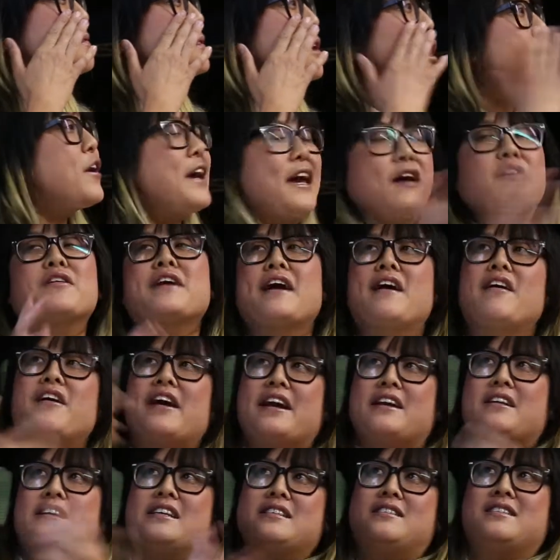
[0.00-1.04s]
Okay, all
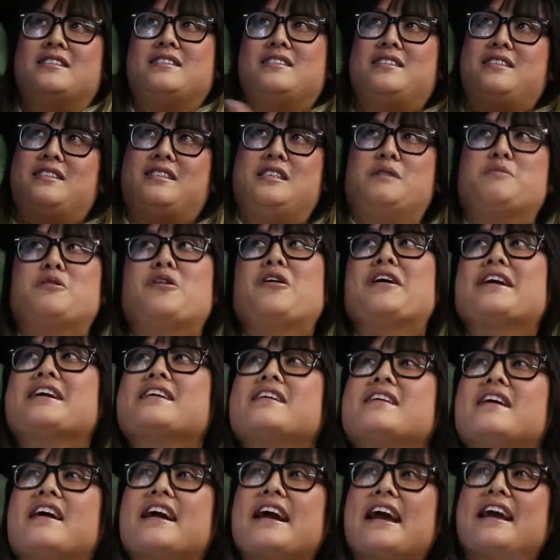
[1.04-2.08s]
right, let's keep going.
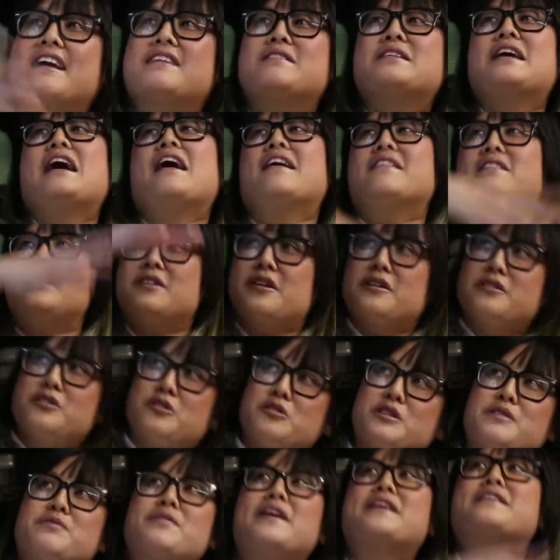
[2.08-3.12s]
Okay, yeah, another
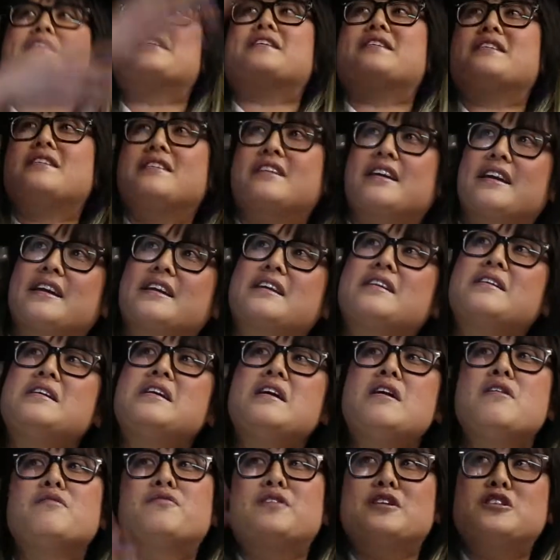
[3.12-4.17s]
street vendor. Okay,
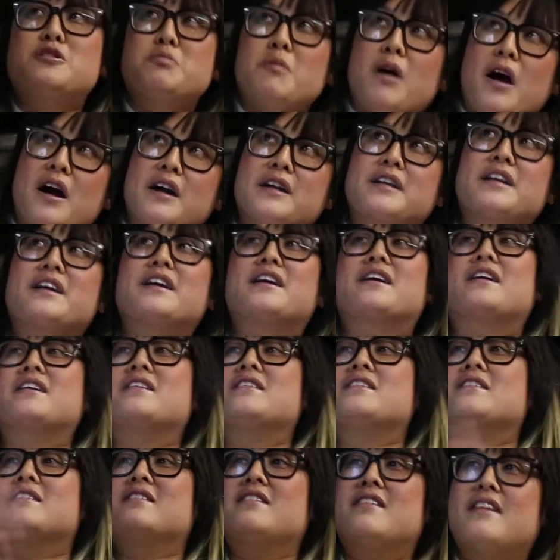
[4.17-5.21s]
fishmonger.
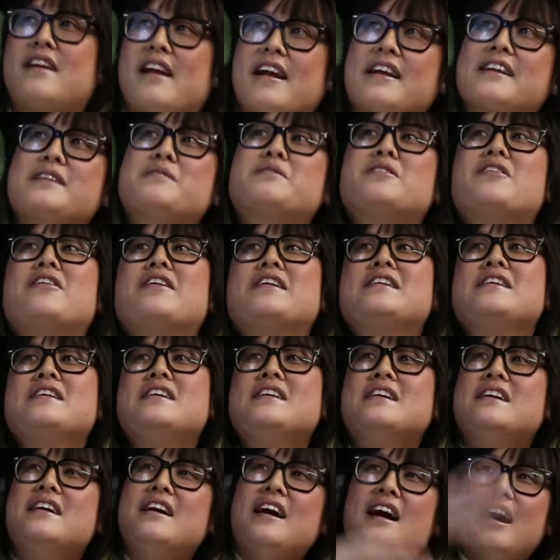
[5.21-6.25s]
All right, keep going.
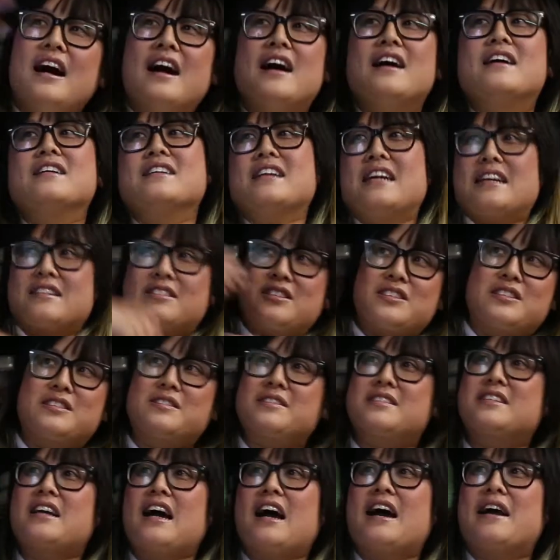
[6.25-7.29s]

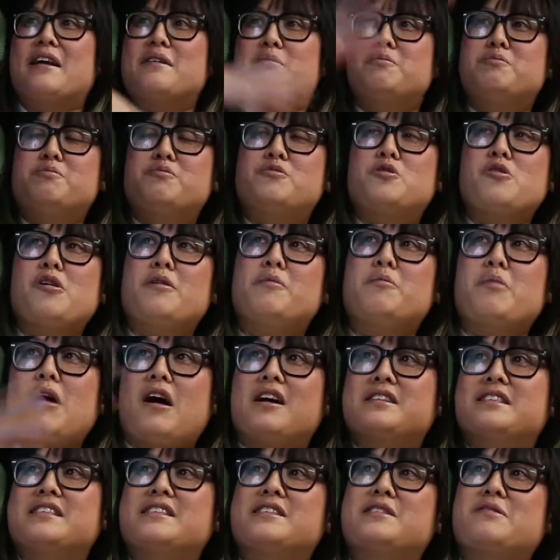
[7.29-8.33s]
Just guy throwing
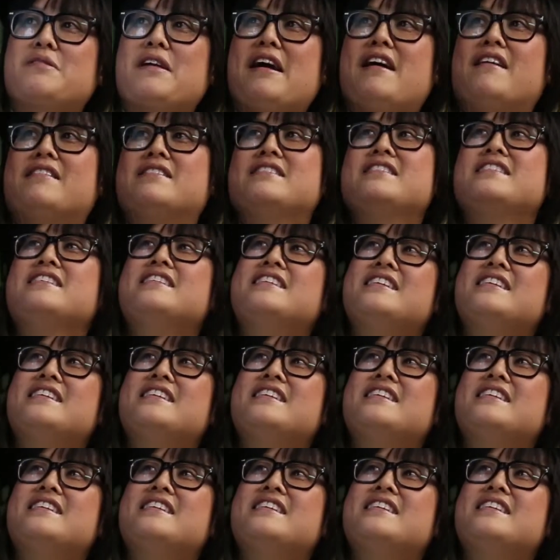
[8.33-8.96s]
boxes around.